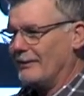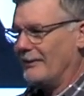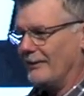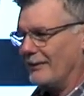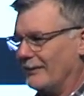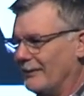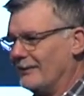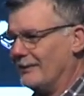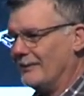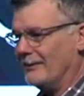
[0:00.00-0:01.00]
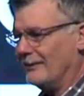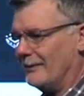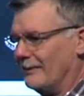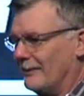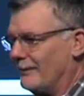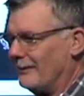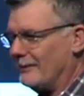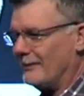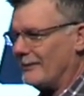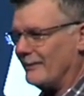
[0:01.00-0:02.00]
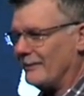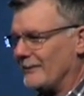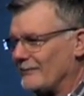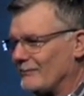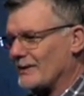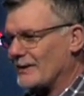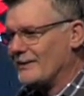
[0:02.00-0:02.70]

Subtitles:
No one is speaking in this clip.